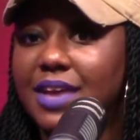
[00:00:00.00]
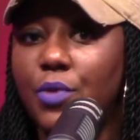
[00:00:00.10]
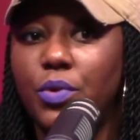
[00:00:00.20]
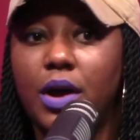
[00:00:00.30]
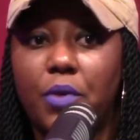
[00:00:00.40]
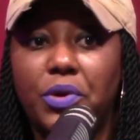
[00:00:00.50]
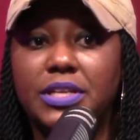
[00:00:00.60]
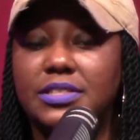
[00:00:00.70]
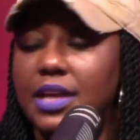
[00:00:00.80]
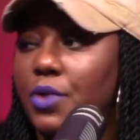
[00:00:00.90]
I
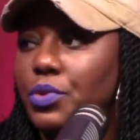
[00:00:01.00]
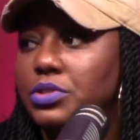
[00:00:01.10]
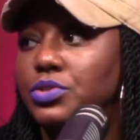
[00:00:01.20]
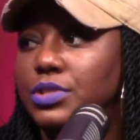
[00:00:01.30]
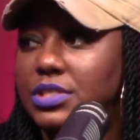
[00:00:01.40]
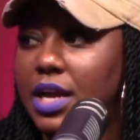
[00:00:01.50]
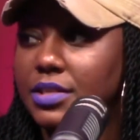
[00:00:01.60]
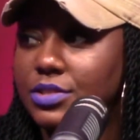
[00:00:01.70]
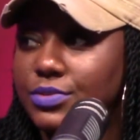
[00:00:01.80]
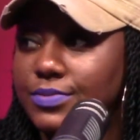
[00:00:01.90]
want you to
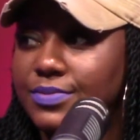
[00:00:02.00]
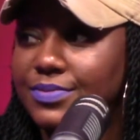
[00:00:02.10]
shine too.